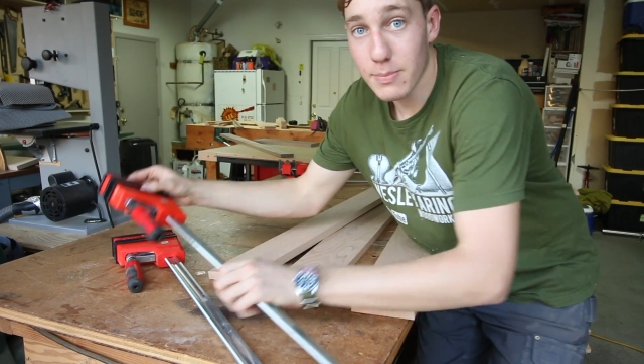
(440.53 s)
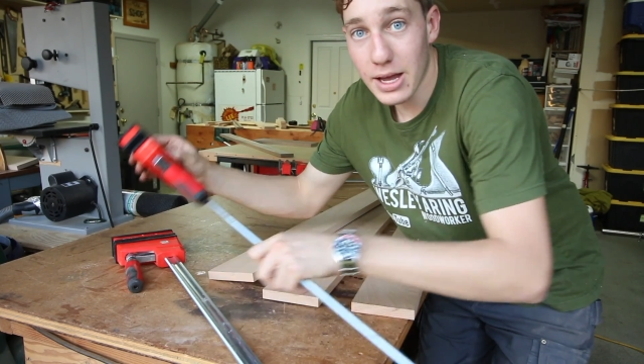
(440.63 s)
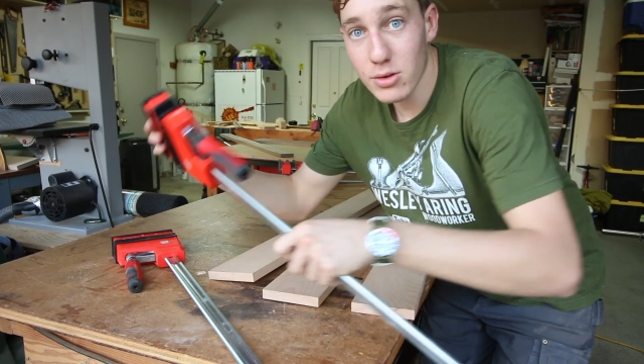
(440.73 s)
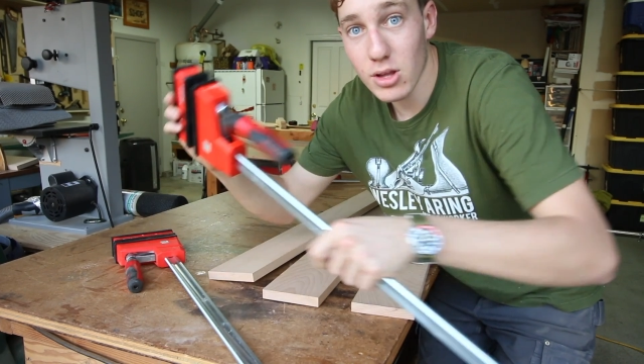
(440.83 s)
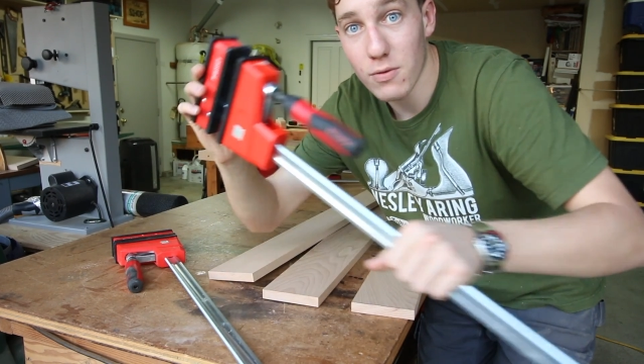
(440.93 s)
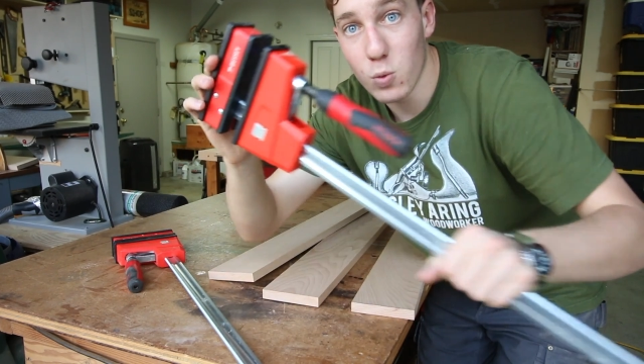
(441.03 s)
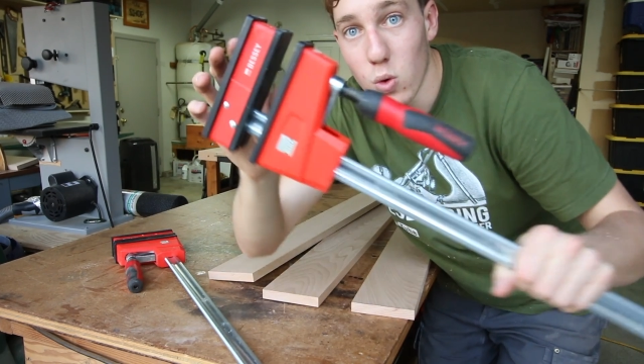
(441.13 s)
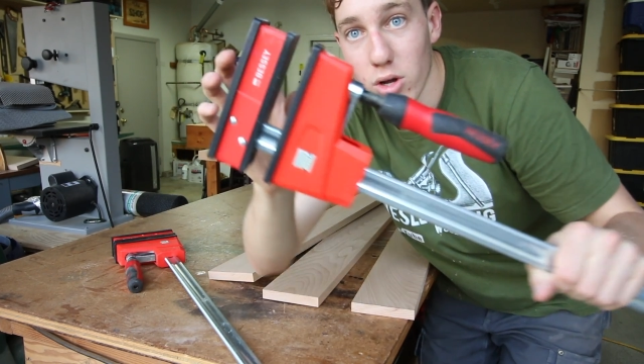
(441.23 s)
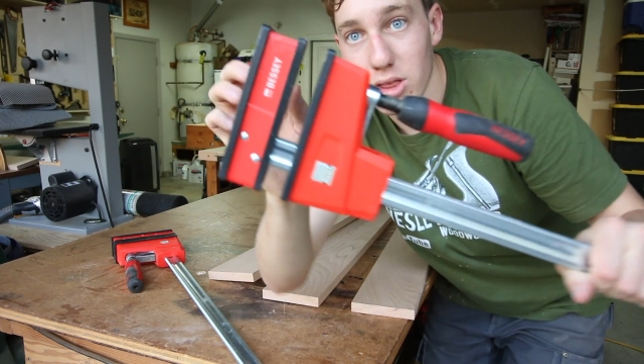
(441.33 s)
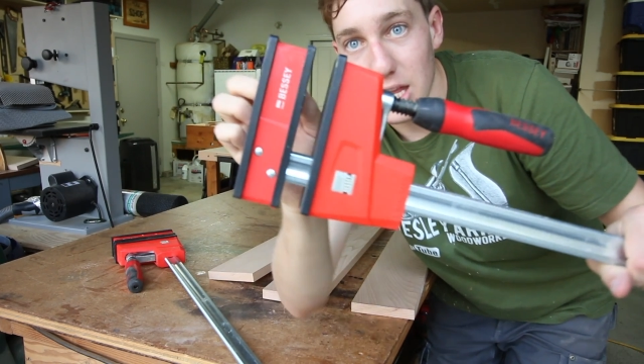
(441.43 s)
The amount of
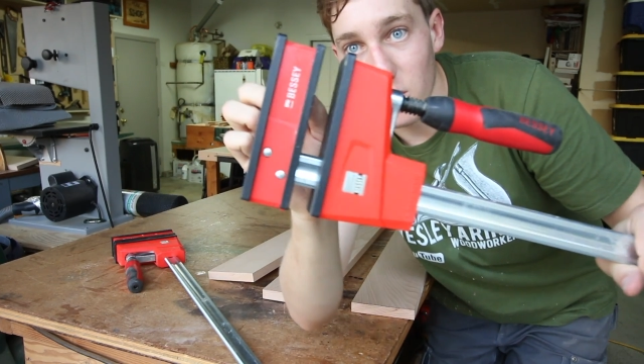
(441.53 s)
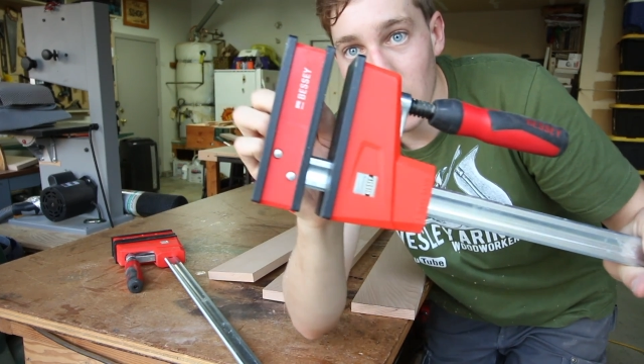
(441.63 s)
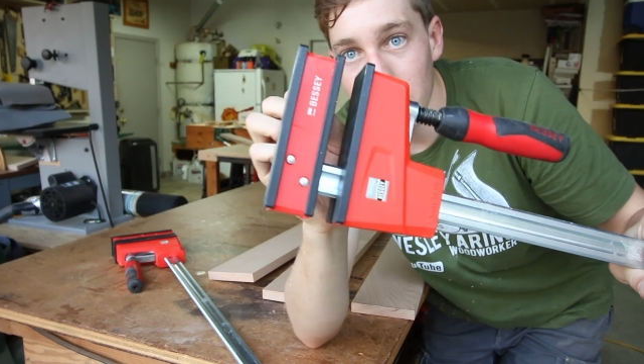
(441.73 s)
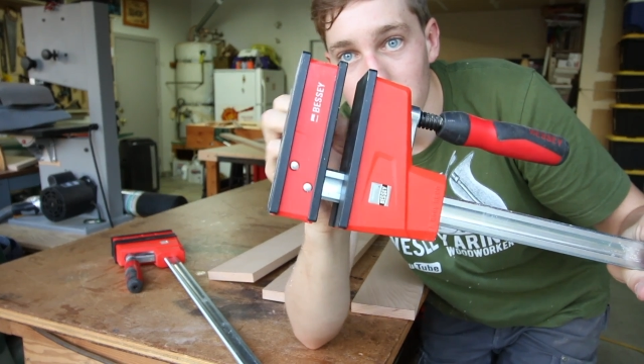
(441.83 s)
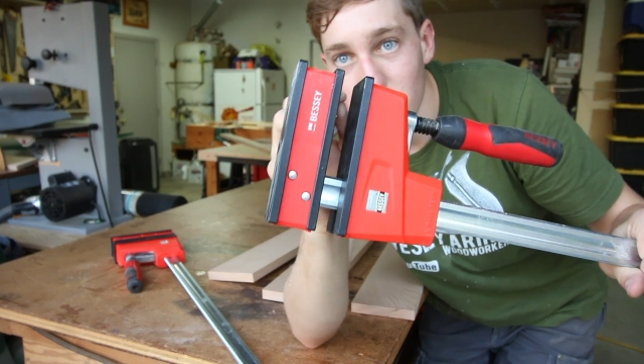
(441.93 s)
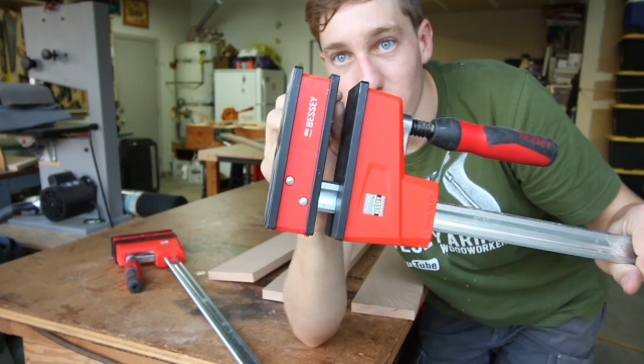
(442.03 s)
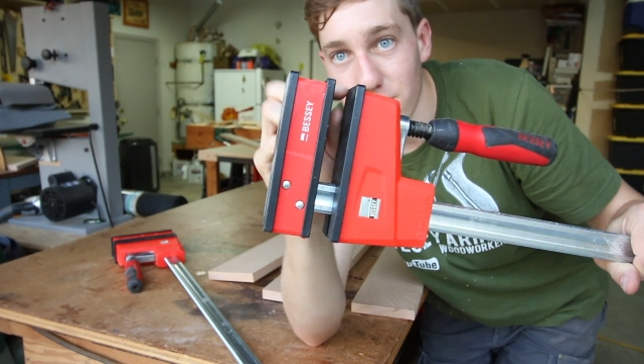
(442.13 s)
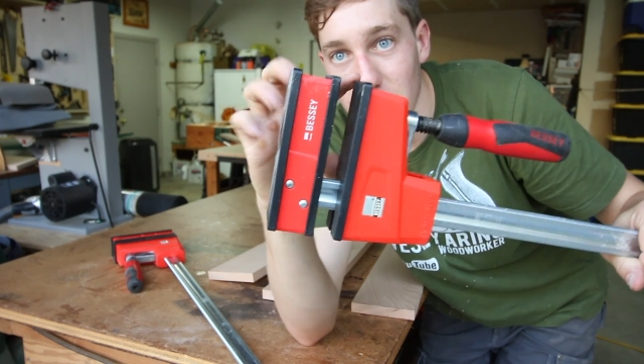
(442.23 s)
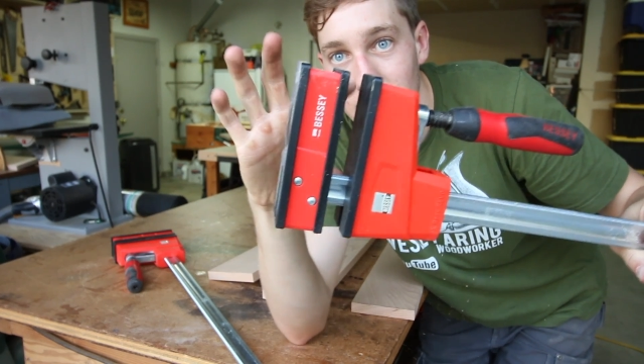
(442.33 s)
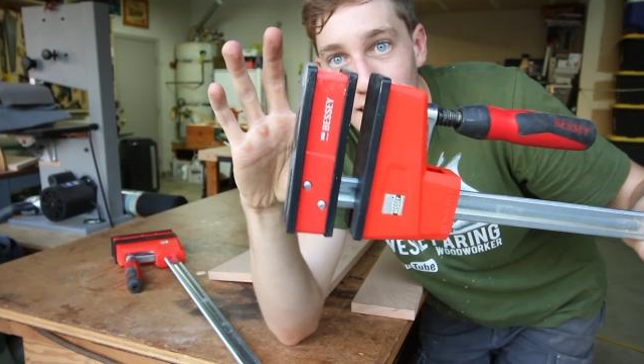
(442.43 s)
wood that you're able to fit